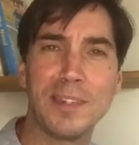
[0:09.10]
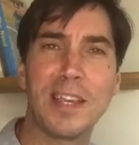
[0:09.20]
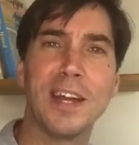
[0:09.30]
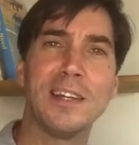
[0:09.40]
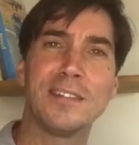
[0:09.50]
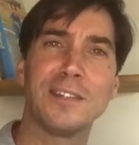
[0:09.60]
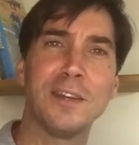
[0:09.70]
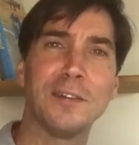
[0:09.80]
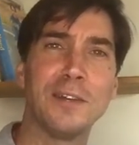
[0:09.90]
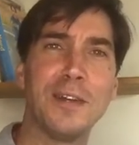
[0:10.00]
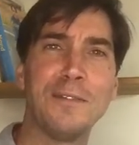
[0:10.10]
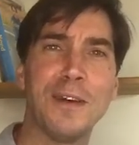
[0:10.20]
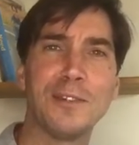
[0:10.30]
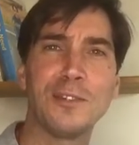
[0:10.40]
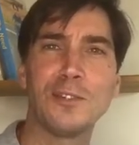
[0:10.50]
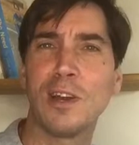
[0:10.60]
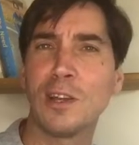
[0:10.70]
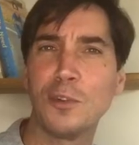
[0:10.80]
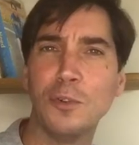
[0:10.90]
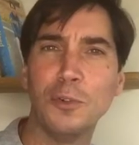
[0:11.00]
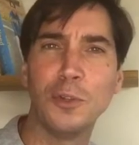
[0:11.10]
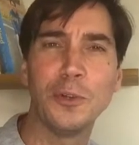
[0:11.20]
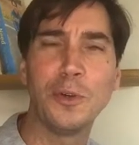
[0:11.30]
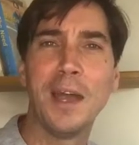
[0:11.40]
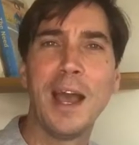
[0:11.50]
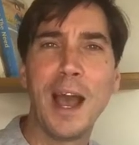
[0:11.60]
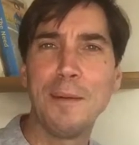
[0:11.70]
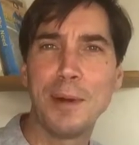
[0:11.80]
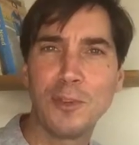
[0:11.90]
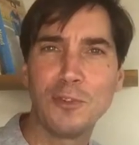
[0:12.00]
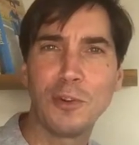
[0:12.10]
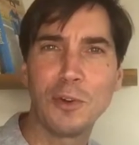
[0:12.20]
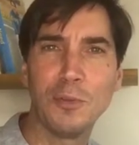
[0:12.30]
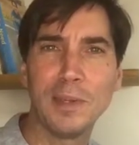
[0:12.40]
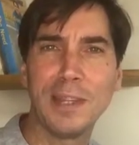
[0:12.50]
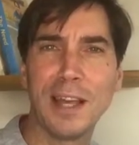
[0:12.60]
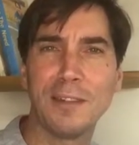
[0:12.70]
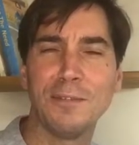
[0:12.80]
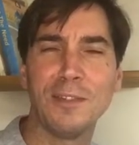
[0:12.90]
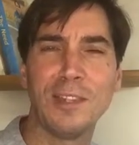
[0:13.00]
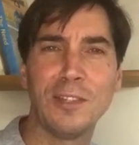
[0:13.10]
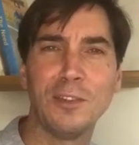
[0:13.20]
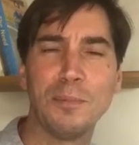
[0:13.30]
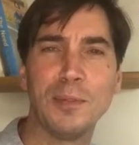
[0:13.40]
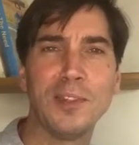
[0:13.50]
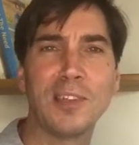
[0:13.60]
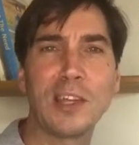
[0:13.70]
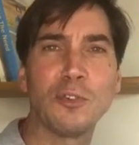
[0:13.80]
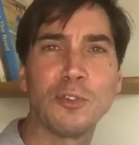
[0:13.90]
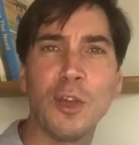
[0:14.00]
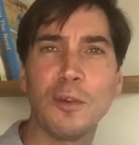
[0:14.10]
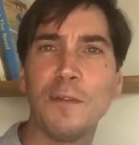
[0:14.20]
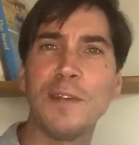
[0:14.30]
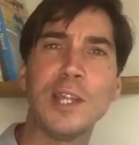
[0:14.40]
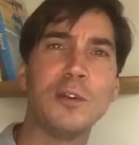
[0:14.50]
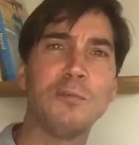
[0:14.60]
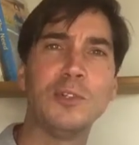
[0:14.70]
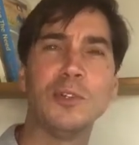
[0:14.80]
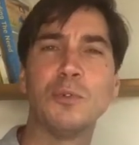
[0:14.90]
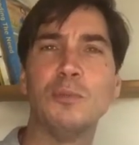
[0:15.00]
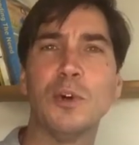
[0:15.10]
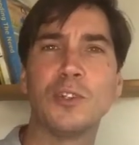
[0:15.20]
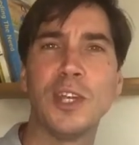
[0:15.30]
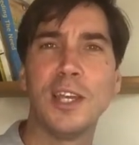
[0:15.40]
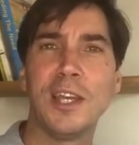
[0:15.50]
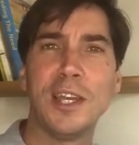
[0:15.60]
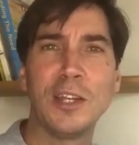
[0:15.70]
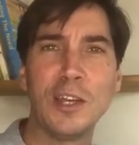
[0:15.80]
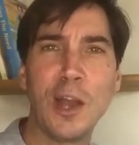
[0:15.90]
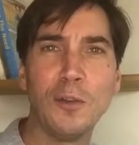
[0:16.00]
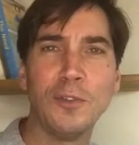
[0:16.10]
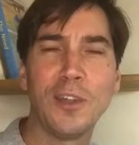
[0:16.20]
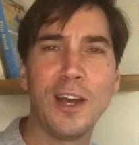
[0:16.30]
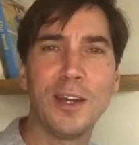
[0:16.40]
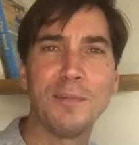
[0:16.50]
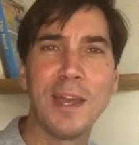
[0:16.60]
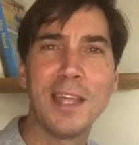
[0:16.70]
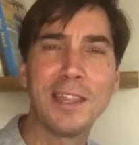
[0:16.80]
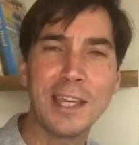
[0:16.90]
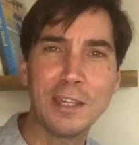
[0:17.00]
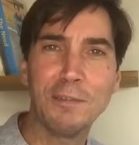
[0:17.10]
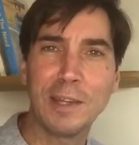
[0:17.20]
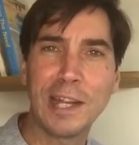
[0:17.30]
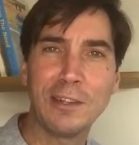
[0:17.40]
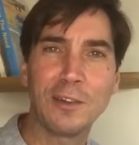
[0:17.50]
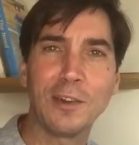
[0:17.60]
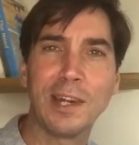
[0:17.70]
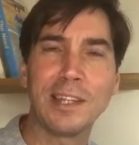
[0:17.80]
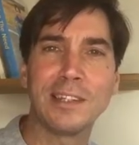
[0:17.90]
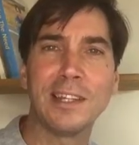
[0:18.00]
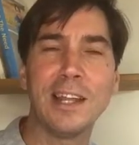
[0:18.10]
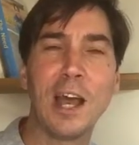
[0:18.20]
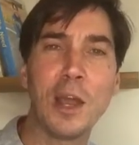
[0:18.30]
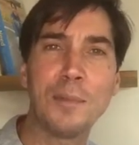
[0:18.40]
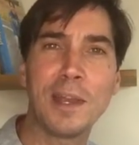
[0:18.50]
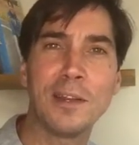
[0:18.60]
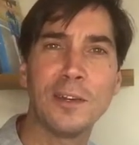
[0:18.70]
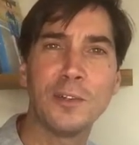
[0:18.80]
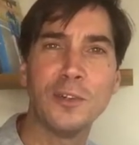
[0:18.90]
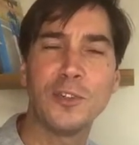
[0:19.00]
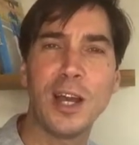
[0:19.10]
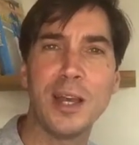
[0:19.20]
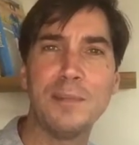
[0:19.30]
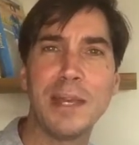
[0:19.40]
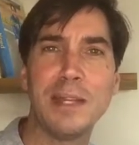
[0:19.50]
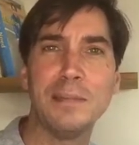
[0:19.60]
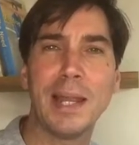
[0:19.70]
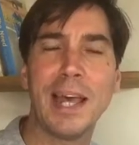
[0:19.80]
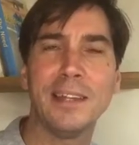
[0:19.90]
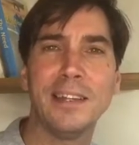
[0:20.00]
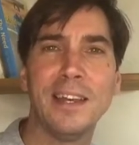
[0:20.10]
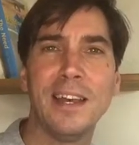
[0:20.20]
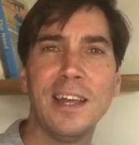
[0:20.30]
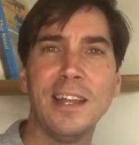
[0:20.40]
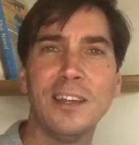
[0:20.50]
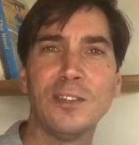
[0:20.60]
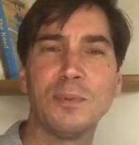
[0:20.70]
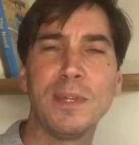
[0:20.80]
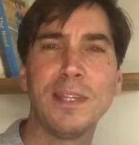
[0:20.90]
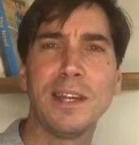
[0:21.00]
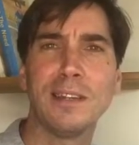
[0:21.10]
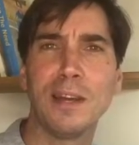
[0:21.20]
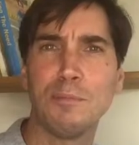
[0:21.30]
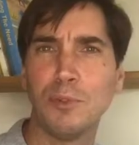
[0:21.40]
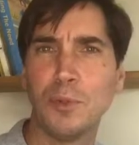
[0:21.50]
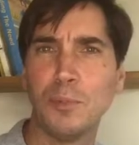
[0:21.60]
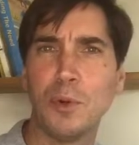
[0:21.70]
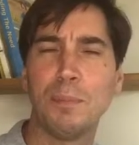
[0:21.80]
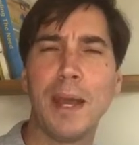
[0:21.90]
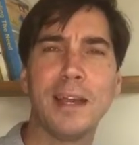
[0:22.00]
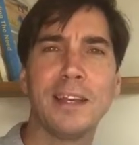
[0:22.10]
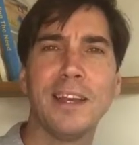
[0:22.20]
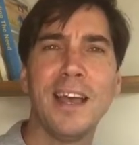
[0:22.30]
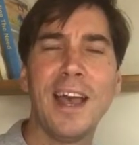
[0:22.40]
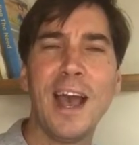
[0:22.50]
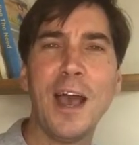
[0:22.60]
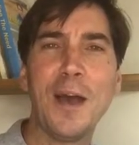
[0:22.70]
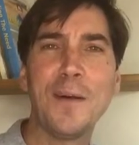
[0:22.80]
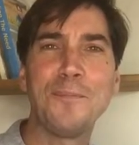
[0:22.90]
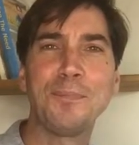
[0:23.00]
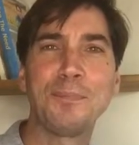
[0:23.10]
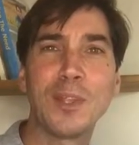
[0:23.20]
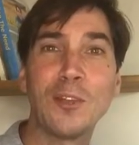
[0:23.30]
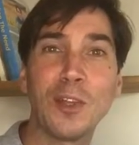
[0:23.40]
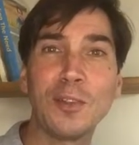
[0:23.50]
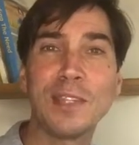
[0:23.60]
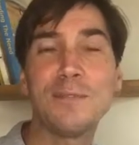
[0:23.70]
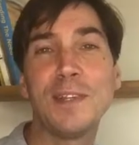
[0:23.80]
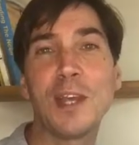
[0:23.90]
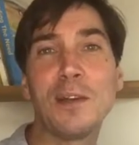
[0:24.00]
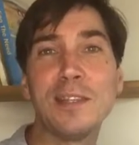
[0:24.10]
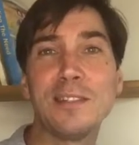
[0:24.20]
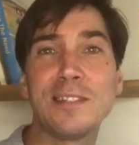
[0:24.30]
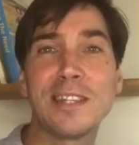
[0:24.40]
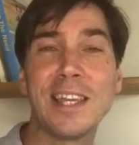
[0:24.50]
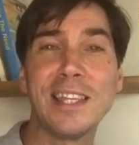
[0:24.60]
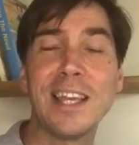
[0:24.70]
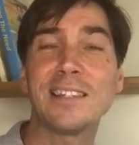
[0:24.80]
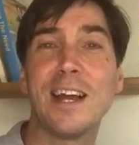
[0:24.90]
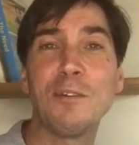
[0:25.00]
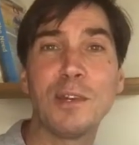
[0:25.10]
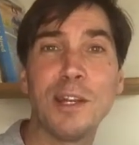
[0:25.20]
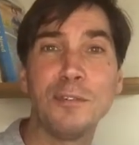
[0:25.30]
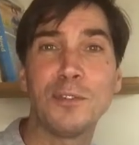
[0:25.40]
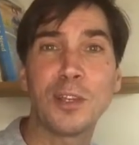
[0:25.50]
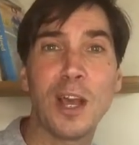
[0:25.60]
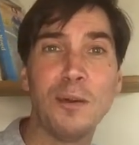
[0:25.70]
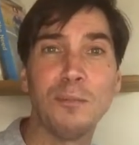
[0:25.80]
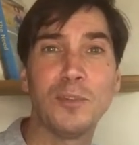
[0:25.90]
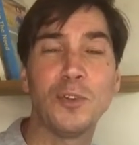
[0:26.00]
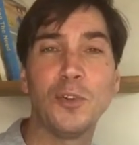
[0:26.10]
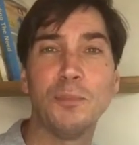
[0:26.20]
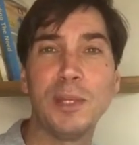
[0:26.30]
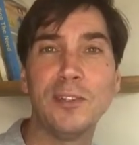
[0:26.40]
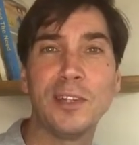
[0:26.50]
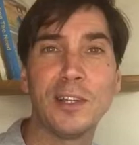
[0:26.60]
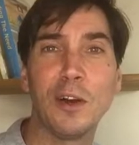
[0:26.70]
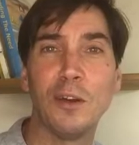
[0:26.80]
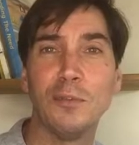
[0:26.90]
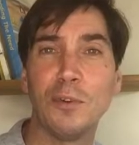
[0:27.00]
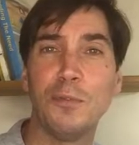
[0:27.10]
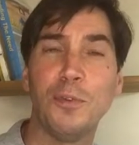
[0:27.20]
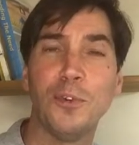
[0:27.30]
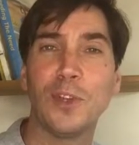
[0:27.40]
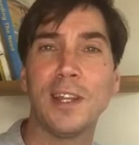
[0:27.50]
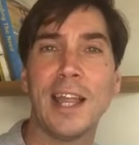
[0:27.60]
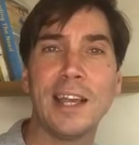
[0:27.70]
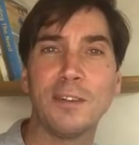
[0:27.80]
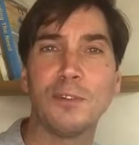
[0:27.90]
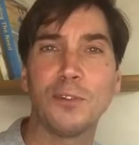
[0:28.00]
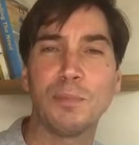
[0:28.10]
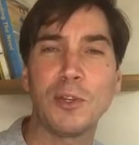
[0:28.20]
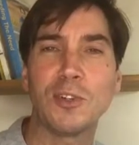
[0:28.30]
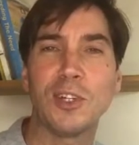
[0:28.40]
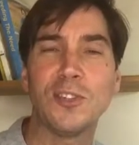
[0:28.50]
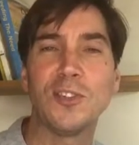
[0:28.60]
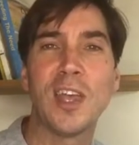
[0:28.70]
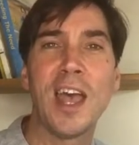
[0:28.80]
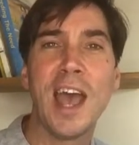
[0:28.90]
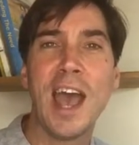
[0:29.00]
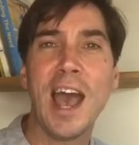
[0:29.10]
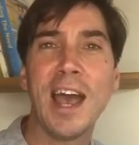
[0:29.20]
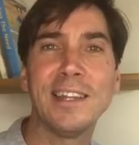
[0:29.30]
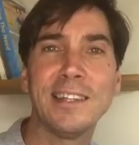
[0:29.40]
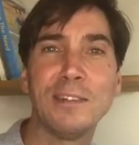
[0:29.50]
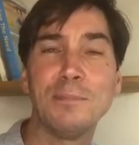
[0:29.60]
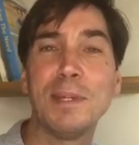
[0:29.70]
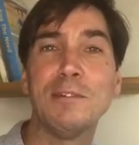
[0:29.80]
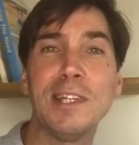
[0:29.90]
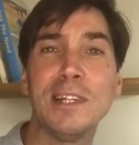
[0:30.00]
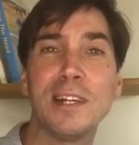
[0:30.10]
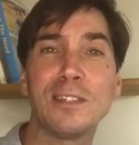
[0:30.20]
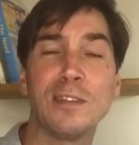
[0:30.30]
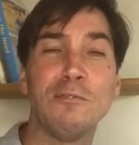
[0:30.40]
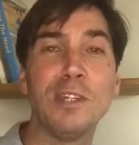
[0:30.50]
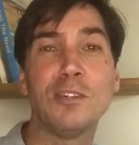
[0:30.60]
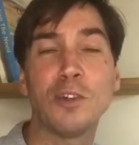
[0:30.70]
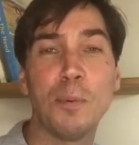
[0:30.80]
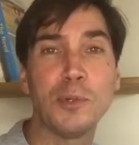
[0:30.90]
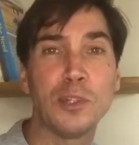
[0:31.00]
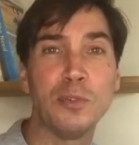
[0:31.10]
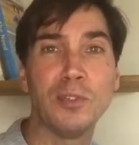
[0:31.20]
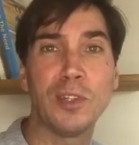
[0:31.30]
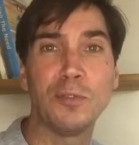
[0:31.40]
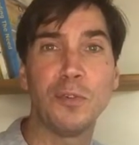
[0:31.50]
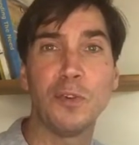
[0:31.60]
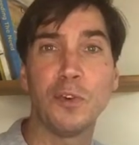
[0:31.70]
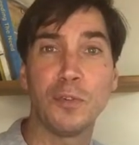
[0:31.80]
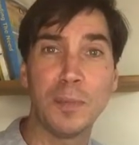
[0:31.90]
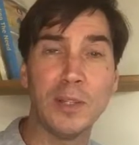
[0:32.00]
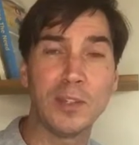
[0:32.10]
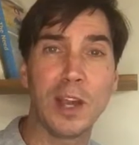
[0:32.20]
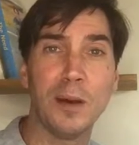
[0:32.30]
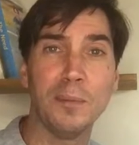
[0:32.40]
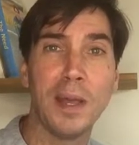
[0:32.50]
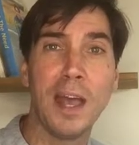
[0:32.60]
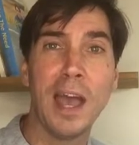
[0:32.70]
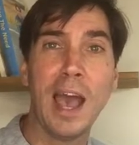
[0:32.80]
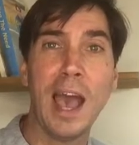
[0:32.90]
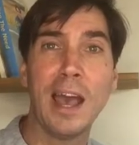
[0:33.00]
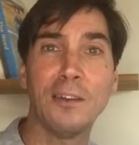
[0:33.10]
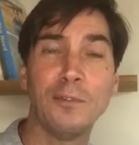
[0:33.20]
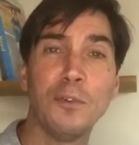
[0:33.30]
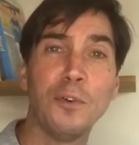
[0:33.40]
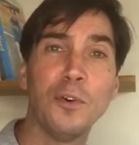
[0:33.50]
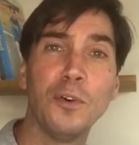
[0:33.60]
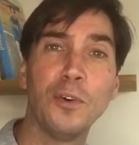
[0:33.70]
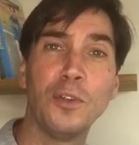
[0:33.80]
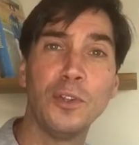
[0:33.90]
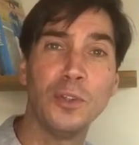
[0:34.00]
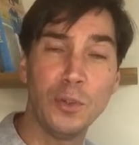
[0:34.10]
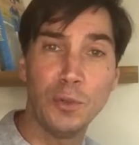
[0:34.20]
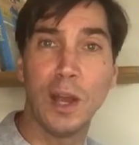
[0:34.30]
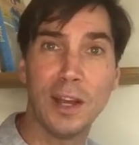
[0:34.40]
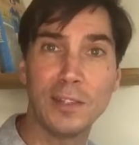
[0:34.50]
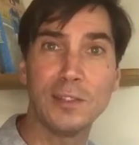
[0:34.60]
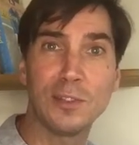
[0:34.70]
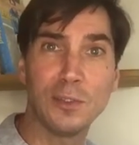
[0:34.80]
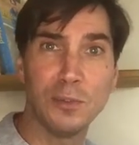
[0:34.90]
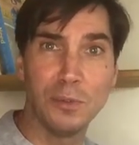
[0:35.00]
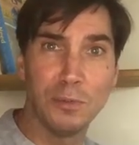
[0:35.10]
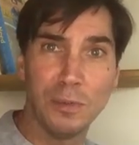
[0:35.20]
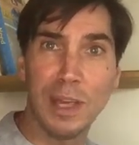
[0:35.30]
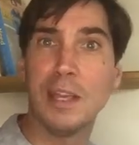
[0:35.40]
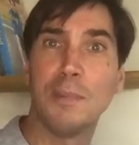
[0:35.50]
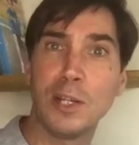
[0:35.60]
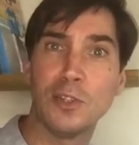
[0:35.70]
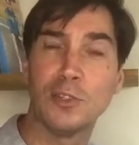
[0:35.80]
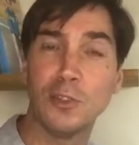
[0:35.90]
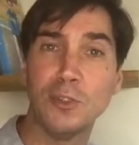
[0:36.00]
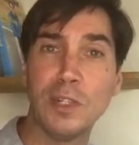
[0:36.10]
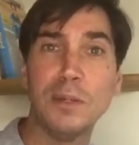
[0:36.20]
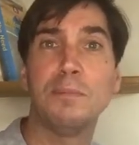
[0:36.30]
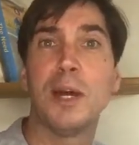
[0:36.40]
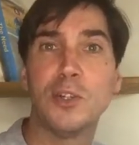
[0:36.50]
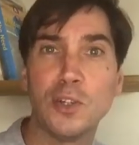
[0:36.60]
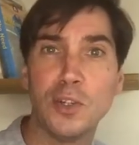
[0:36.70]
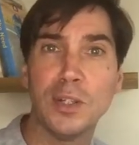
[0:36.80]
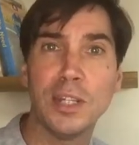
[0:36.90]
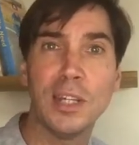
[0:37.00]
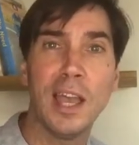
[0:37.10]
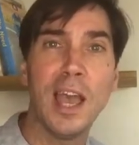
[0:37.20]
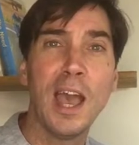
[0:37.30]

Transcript: guy, so if I was to try and call you, I might struggle with that fitting into your busy schedule. So a video which you can watch in your own time. Thank you for connecting on LinkedIn. I hope you had a good time in Milan last week, and I presume you're back. So this video is to say, yes, I would love to come to your meeting of foot and ankle specialists, and it would be really nice, a really good opportunity for me to come and for you guys to hear my story, my journey,